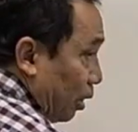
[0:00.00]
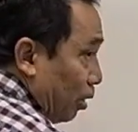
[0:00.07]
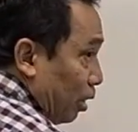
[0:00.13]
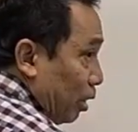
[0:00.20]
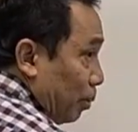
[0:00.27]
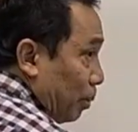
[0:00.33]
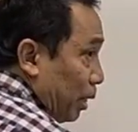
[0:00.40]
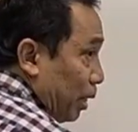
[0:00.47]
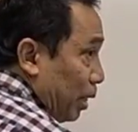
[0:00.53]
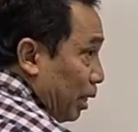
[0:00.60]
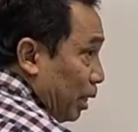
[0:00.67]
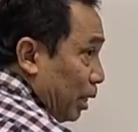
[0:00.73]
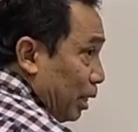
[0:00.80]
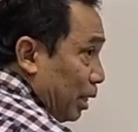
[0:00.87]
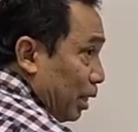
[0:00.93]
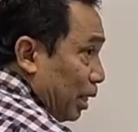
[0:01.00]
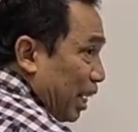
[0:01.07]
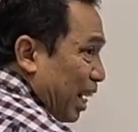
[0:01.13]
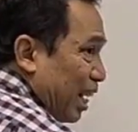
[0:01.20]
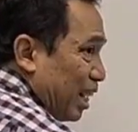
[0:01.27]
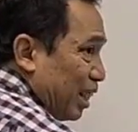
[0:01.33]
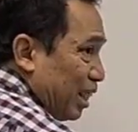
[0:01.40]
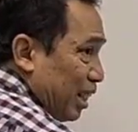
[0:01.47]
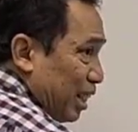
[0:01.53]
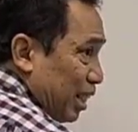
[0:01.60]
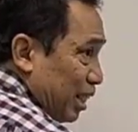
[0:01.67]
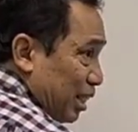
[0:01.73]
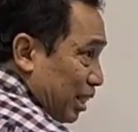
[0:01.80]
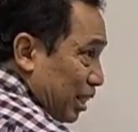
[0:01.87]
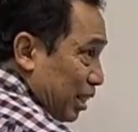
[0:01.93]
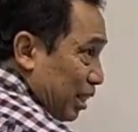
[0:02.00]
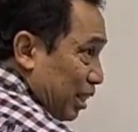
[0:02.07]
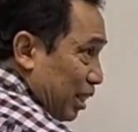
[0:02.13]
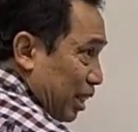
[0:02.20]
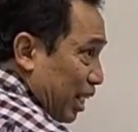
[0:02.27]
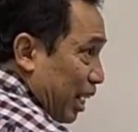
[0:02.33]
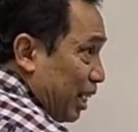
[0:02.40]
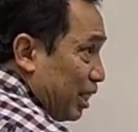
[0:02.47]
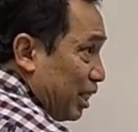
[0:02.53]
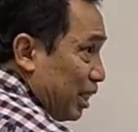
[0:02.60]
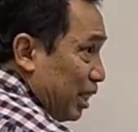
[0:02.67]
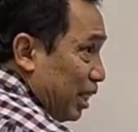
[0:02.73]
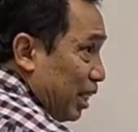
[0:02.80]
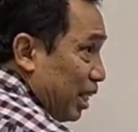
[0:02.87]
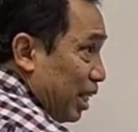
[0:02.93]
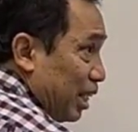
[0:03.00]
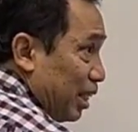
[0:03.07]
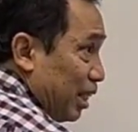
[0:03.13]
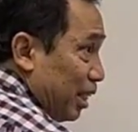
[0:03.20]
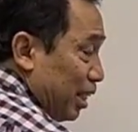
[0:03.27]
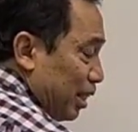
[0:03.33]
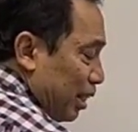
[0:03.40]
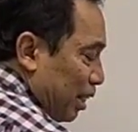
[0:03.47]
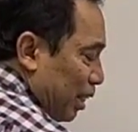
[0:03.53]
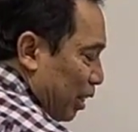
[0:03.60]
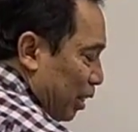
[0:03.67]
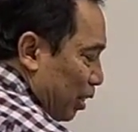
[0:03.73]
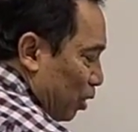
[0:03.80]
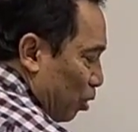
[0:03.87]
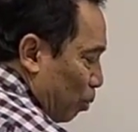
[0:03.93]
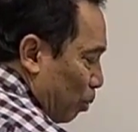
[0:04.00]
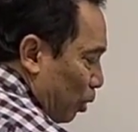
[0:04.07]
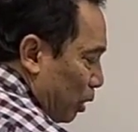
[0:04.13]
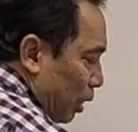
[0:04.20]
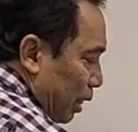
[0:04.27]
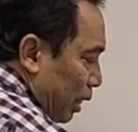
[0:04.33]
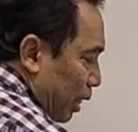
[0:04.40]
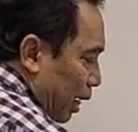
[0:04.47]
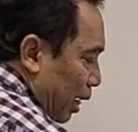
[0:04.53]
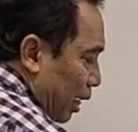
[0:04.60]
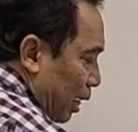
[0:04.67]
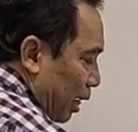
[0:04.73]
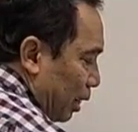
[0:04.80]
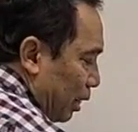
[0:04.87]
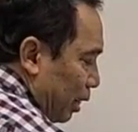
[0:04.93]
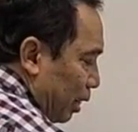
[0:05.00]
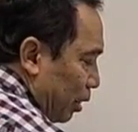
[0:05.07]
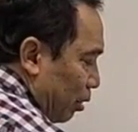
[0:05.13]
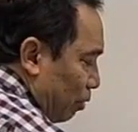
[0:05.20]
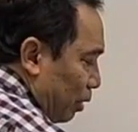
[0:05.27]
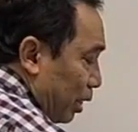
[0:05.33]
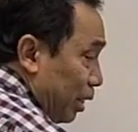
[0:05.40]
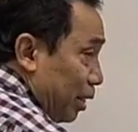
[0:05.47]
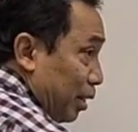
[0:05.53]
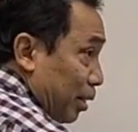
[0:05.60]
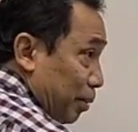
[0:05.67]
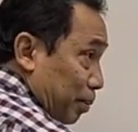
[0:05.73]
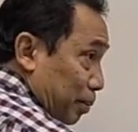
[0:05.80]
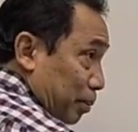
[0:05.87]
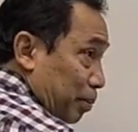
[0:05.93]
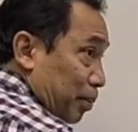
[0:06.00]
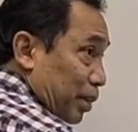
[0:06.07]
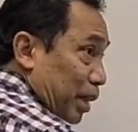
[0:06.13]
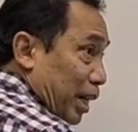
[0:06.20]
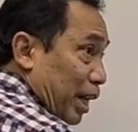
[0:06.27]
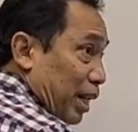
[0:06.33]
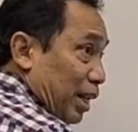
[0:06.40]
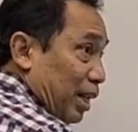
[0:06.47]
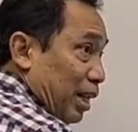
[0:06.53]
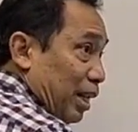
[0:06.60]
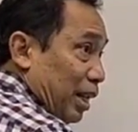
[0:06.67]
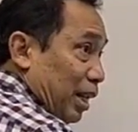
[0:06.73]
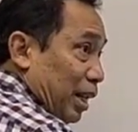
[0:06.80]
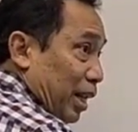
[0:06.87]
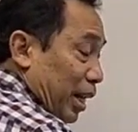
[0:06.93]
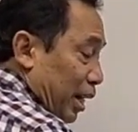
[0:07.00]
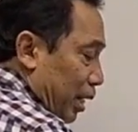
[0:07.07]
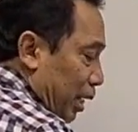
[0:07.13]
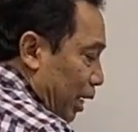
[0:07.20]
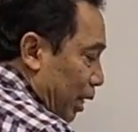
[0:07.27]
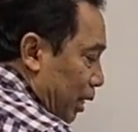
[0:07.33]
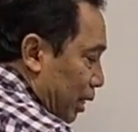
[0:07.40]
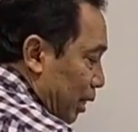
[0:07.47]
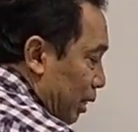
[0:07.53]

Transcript: gonna be the cartilage, resting cartilage. So mostly young cartilage over here. And then